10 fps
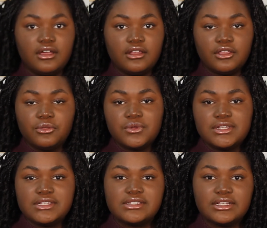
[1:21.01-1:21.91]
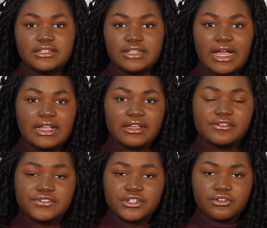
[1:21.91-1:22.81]
another one is a lack
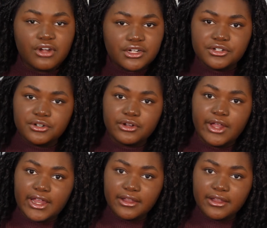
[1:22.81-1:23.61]
of structure at